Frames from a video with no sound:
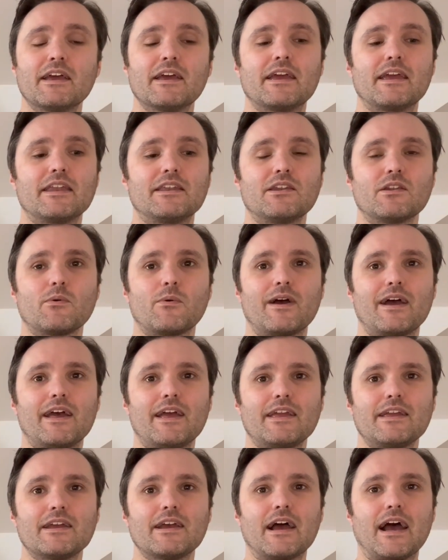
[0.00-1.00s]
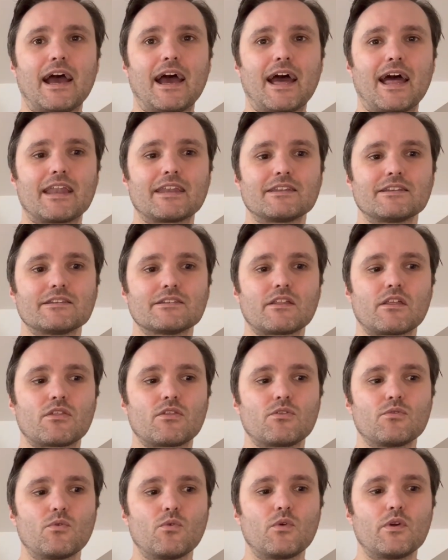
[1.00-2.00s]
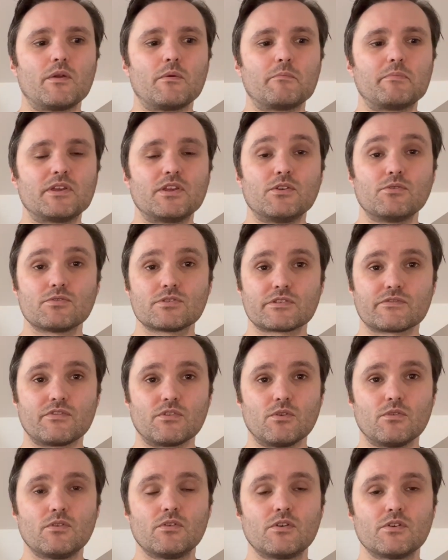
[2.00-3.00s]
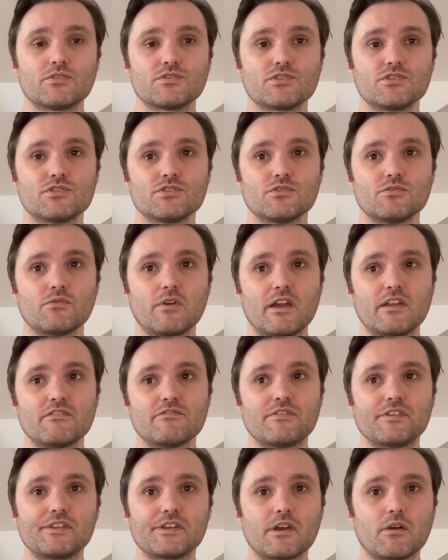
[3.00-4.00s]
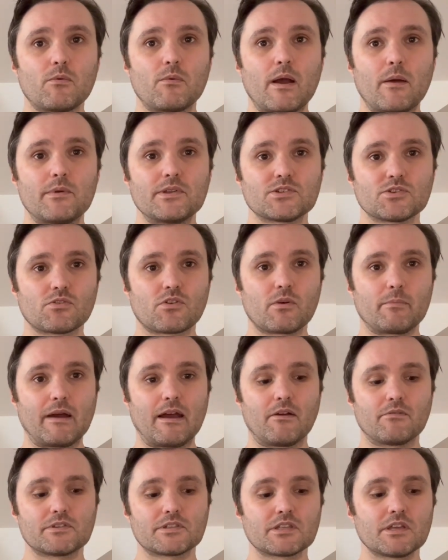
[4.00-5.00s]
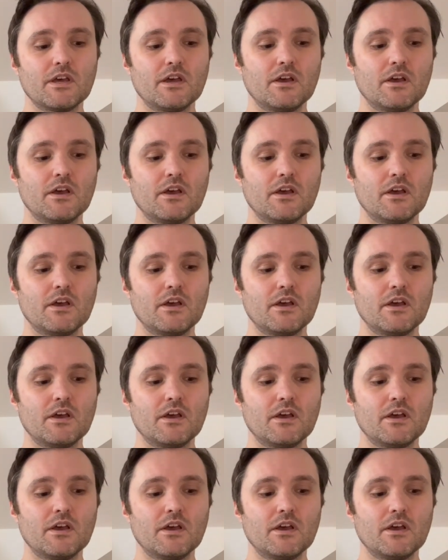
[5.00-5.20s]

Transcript: hidden away, and thought it would be useful to do a video where we talk about